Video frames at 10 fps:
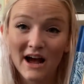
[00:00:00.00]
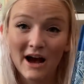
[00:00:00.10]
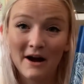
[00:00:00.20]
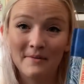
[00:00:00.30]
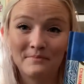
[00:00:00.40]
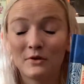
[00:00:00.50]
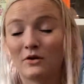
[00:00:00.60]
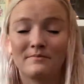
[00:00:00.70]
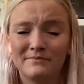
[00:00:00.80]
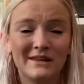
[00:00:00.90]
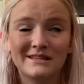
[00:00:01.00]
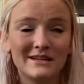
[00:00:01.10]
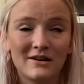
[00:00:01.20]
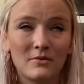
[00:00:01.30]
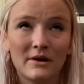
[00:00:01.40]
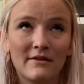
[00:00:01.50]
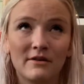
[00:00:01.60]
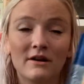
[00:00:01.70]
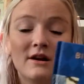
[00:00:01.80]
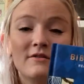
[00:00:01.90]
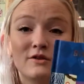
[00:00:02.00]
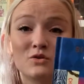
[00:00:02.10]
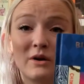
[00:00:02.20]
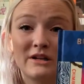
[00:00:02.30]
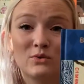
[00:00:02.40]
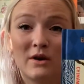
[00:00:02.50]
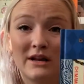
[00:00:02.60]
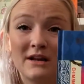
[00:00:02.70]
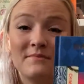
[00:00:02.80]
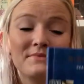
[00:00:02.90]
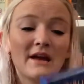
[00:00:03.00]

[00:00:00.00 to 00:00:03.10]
or this year, whatever, for 2020,